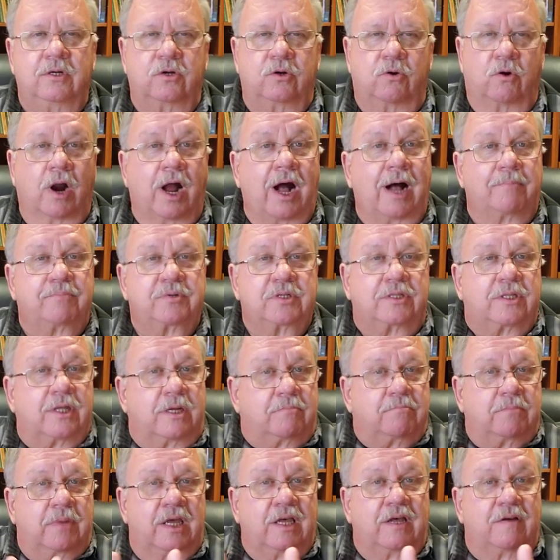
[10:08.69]
crops
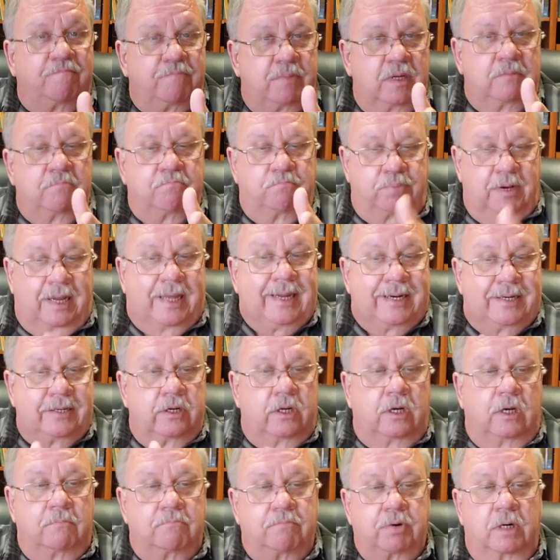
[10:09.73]
that may have been planted
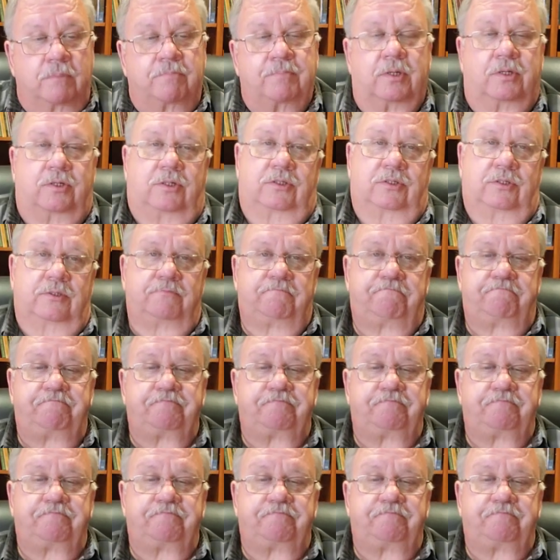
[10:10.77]
on purpose.